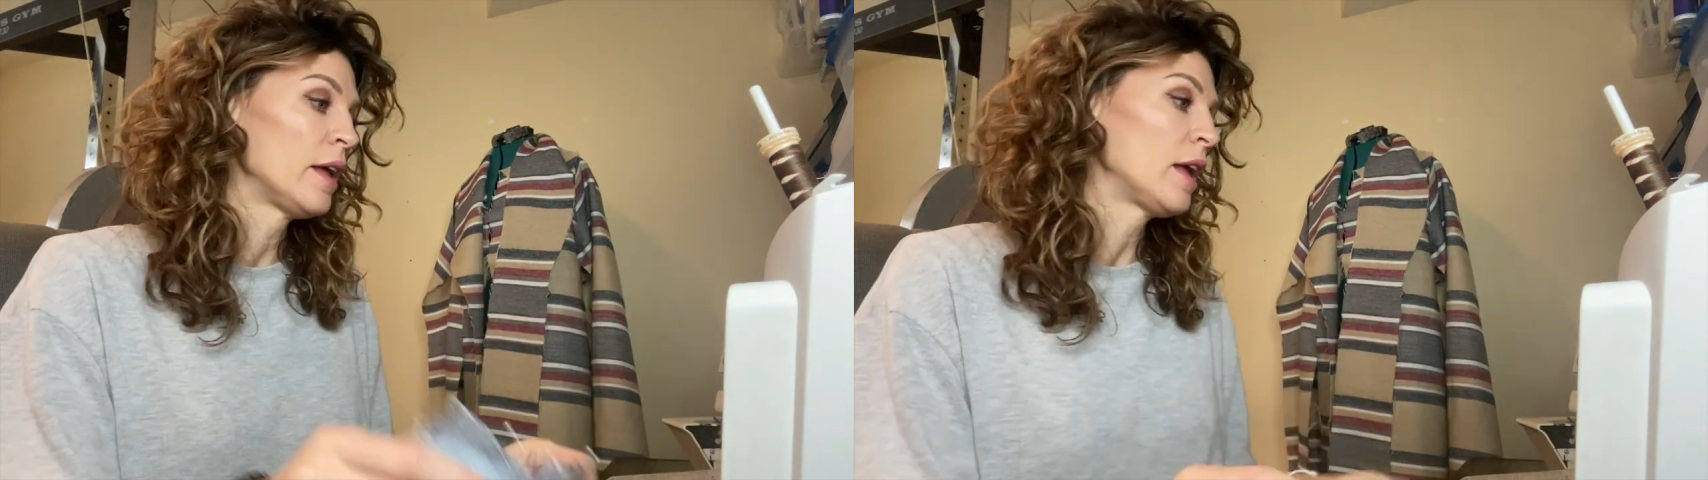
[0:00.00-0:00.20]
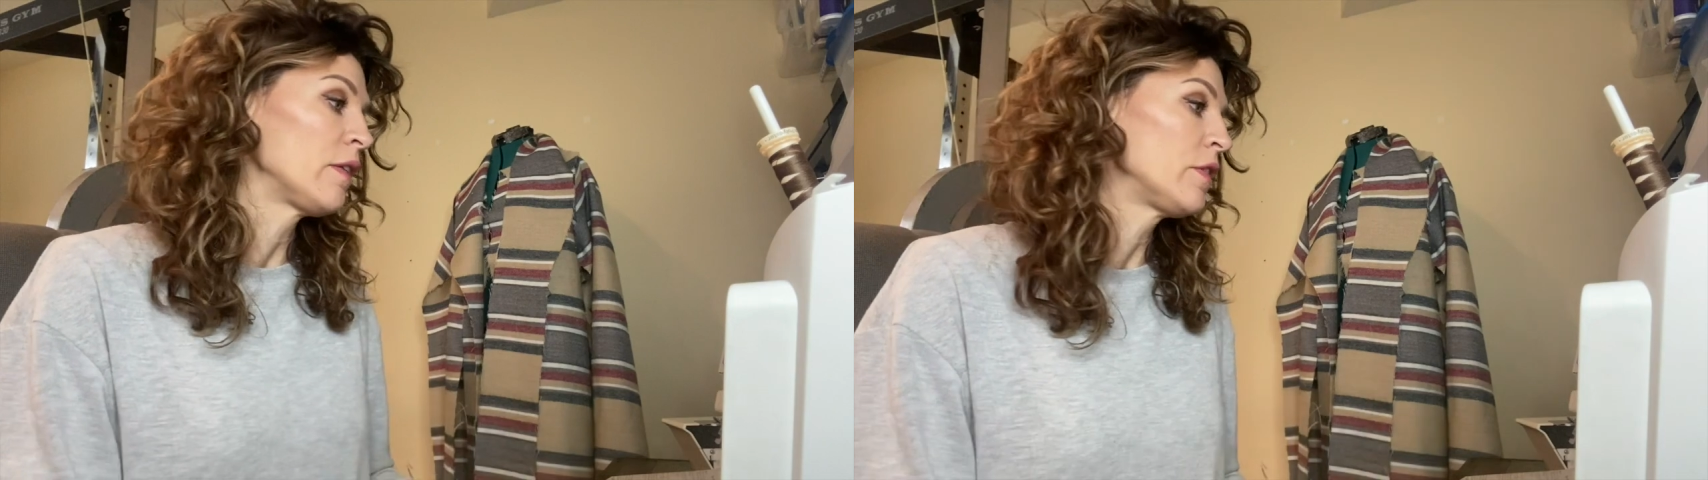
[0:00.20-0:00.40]

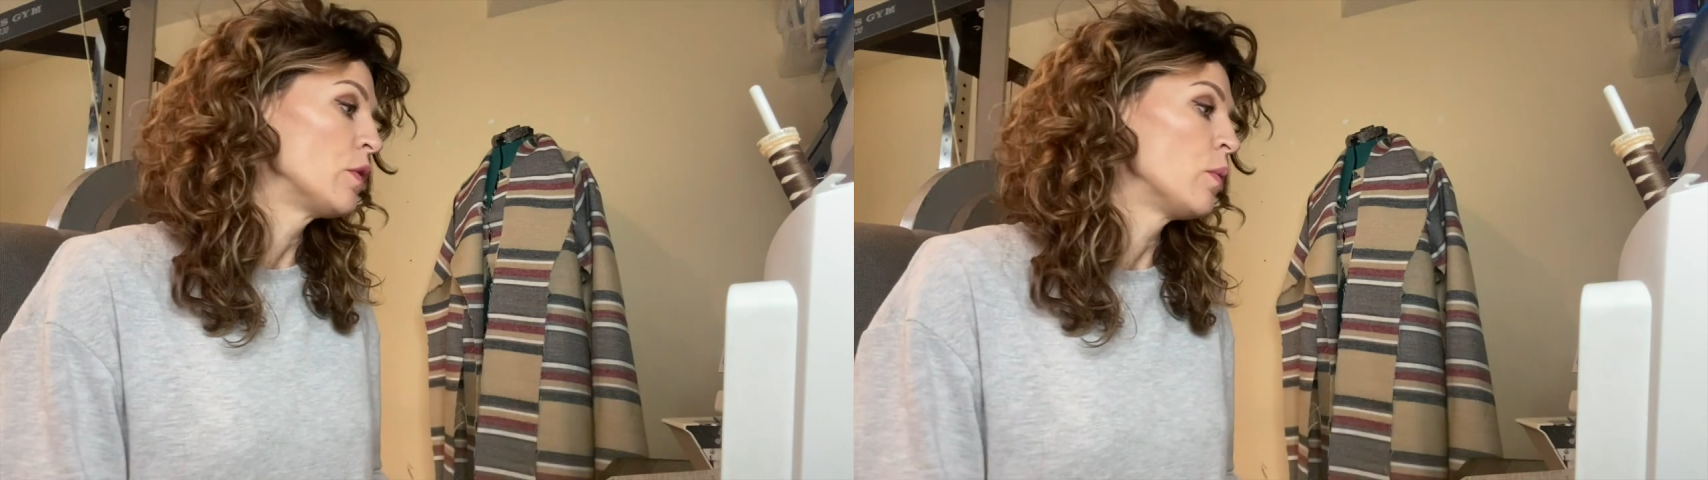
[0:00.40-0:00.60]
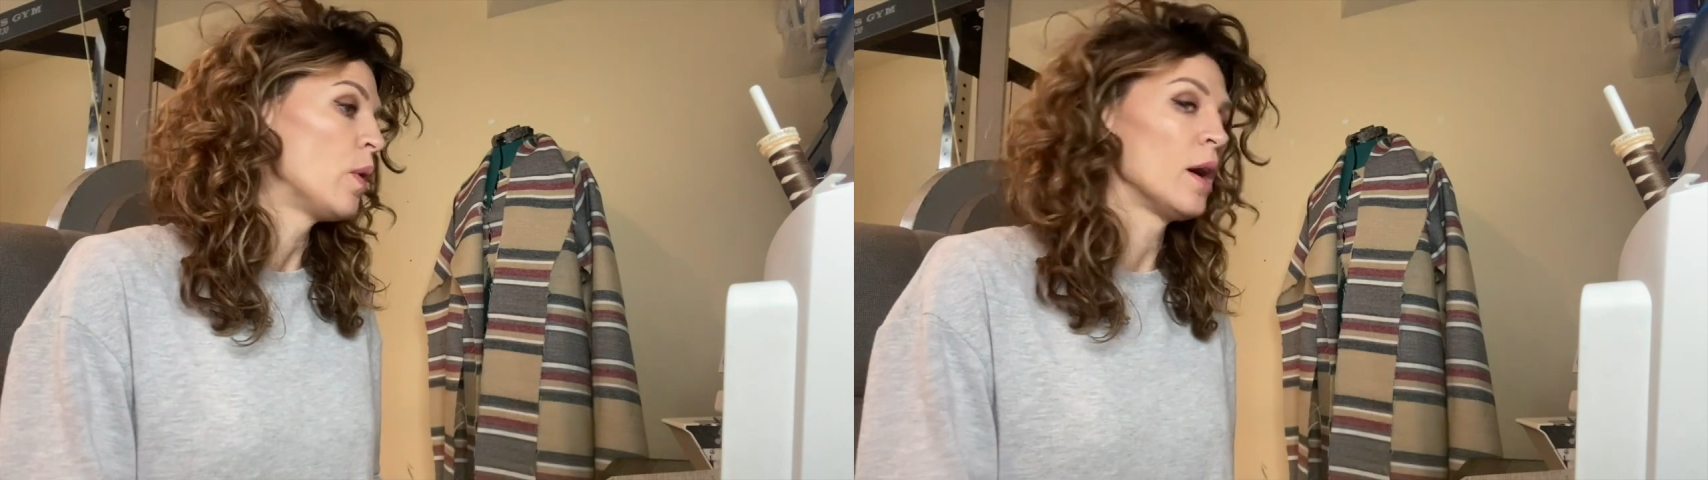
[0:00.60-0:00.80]
If you
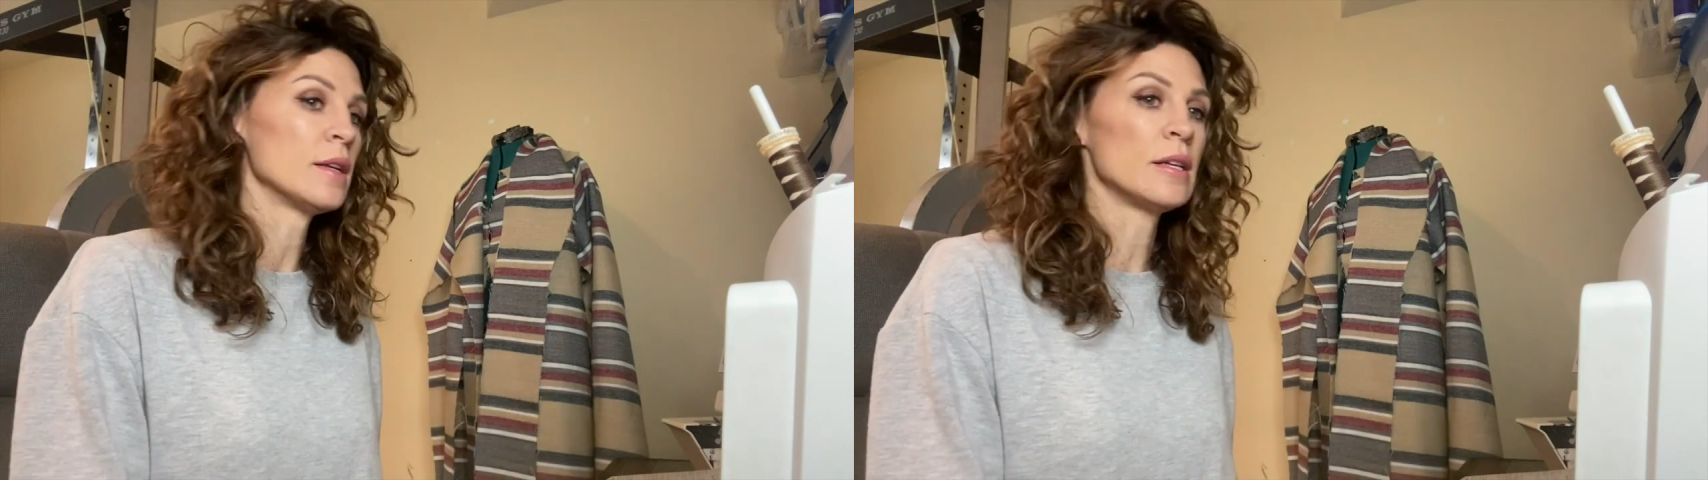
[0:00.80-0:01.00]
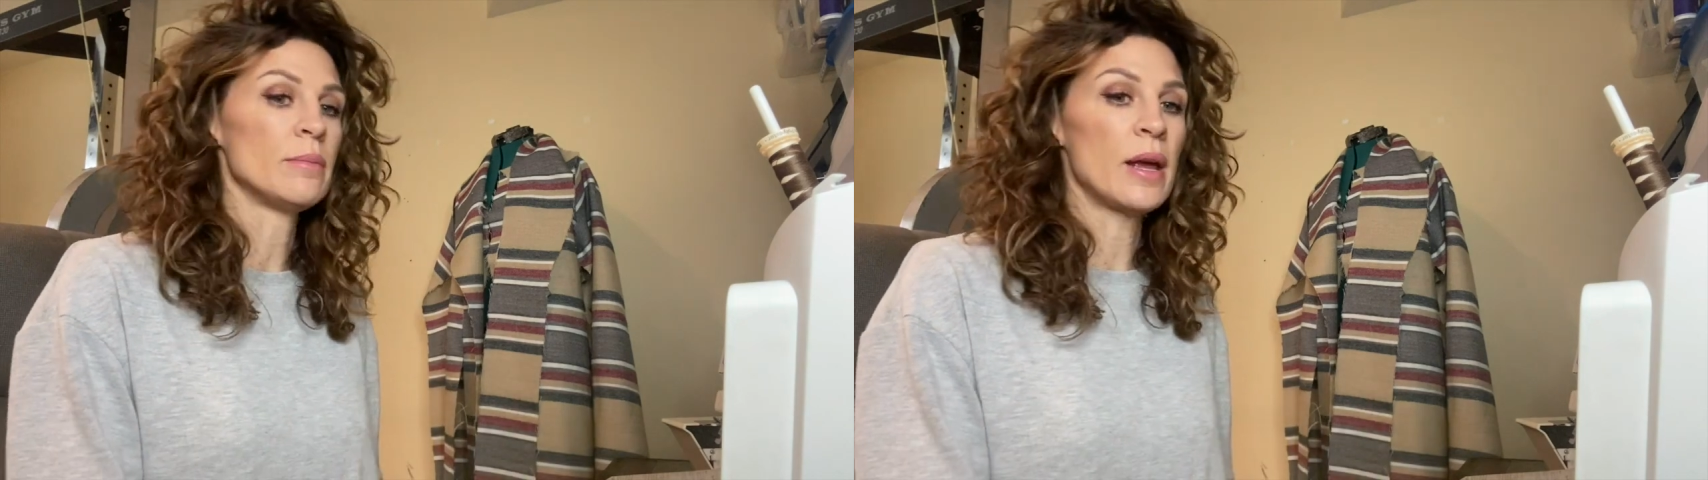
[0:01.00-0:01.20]
want
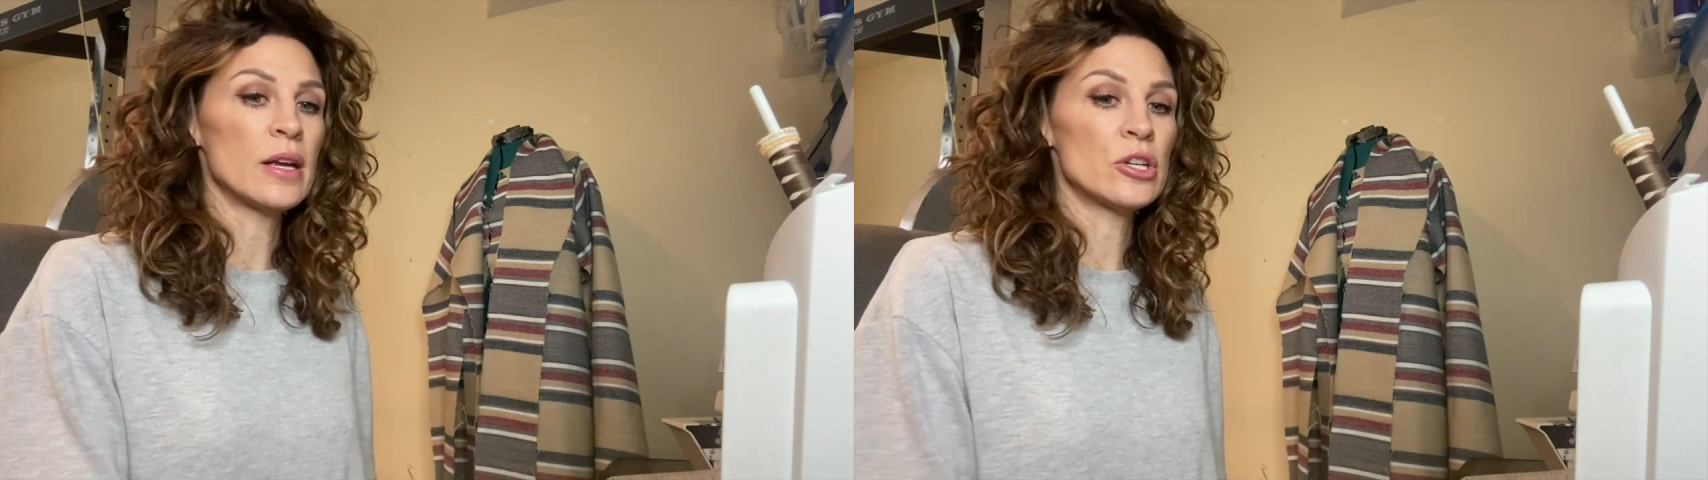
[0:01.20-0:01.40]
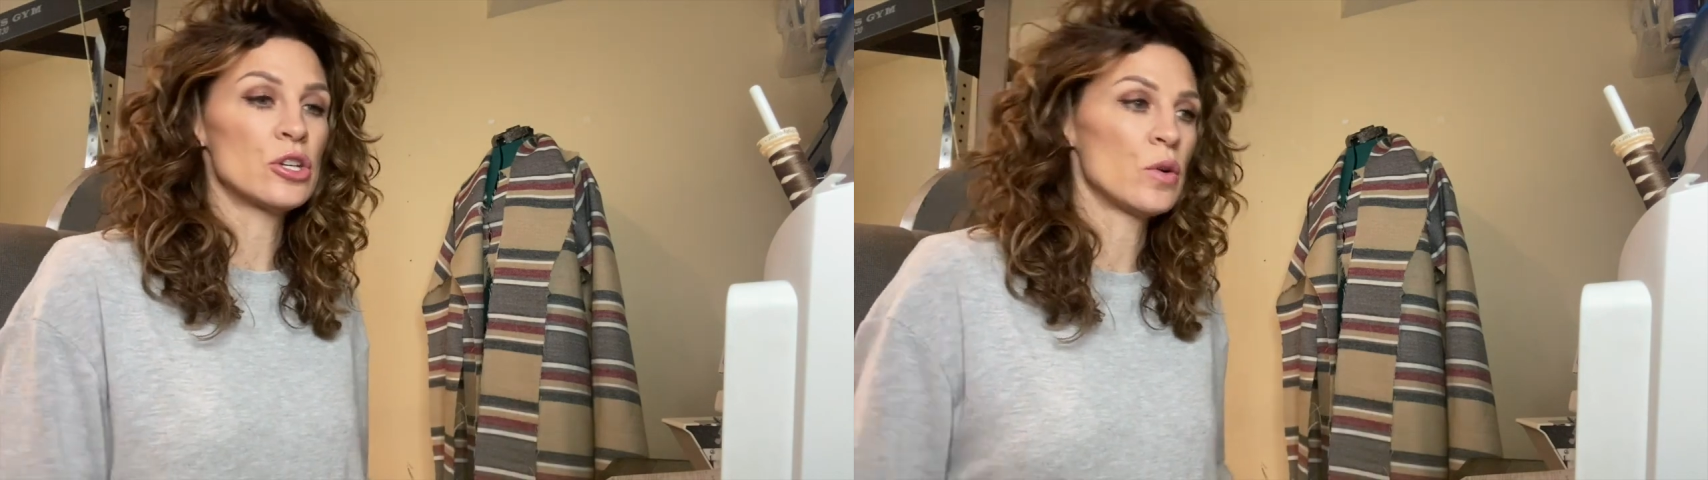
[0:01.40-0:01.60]
to make
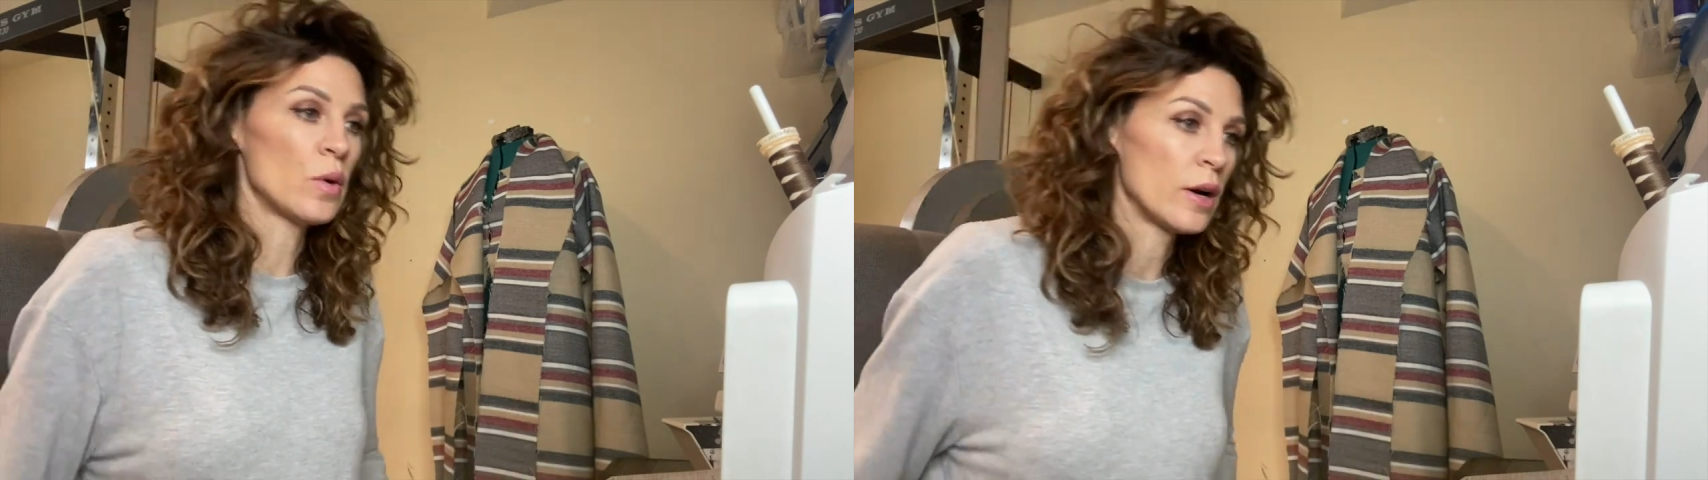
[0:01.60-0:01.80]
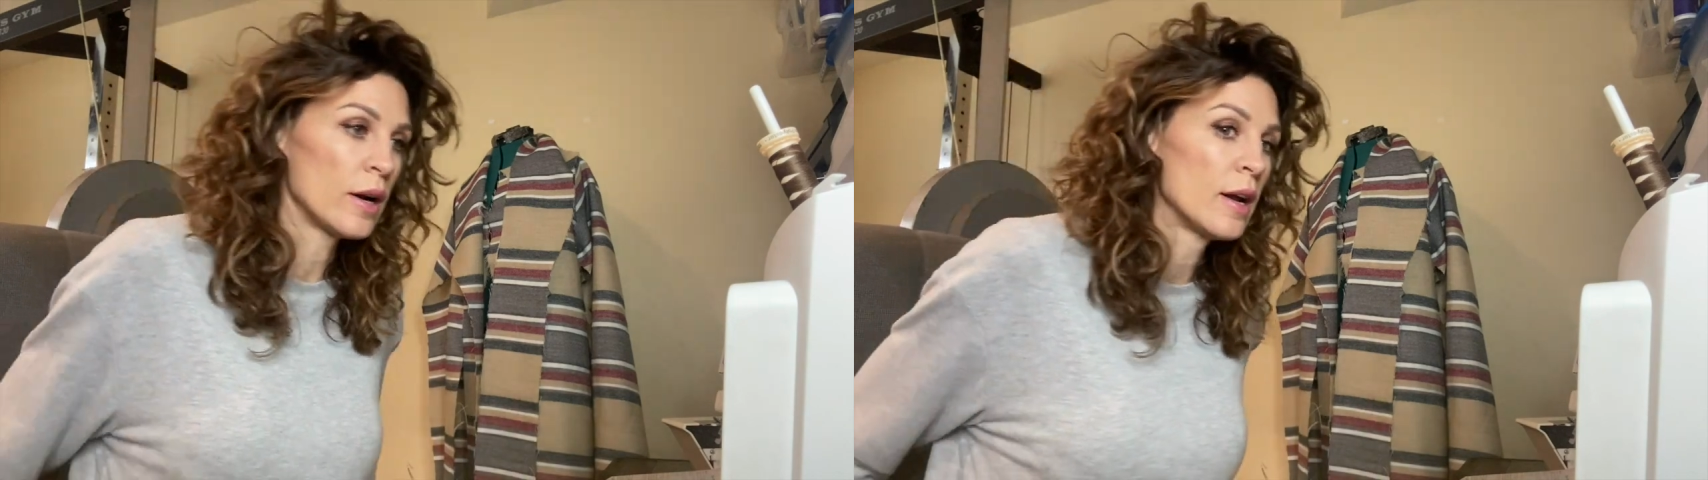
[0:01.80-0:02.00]

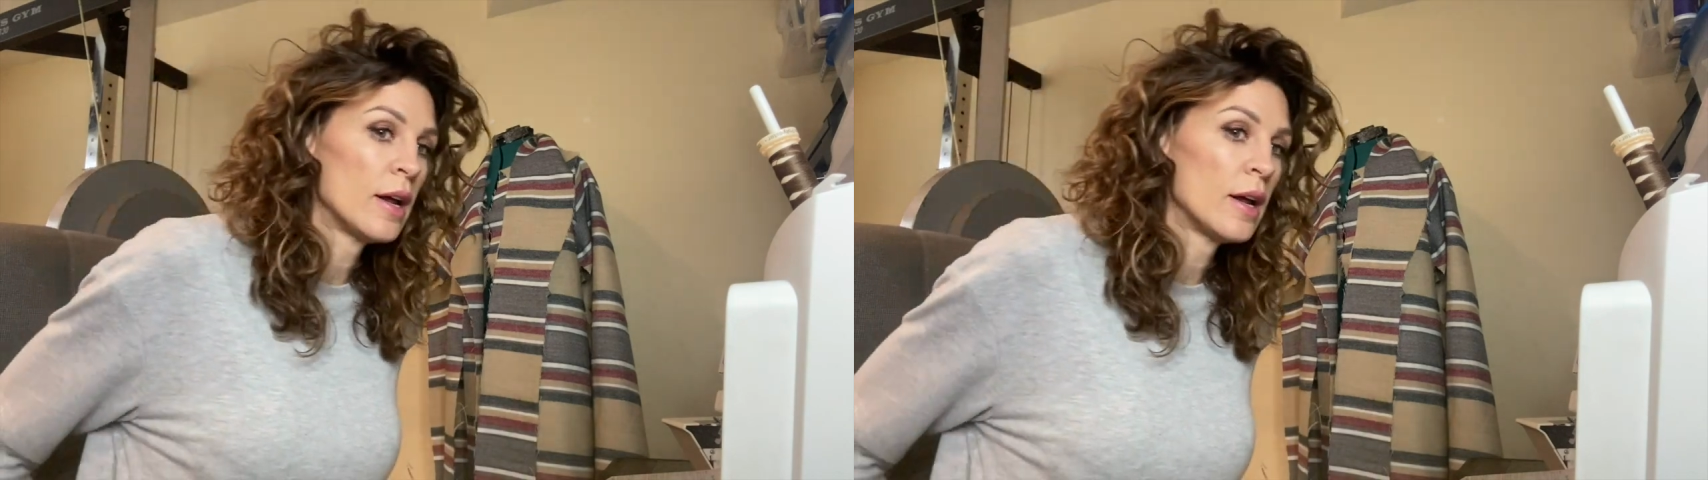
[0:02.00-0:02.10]
sure